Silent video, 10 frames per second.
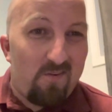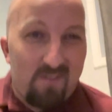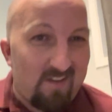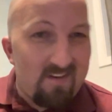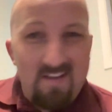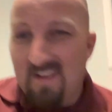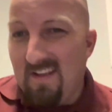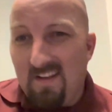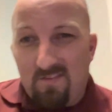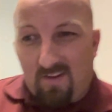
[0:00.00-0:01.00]
so I can
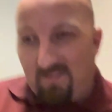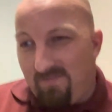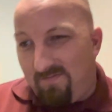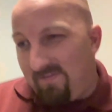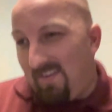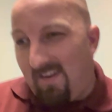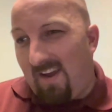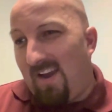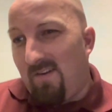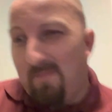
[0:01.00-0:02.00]
so I can figure
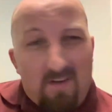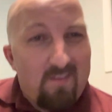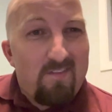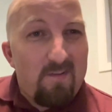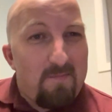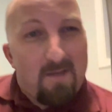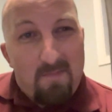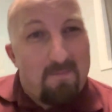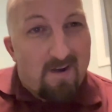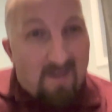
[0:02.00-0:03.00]
out how I'm gonna still make
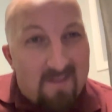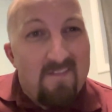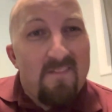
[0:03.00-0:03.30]
my money.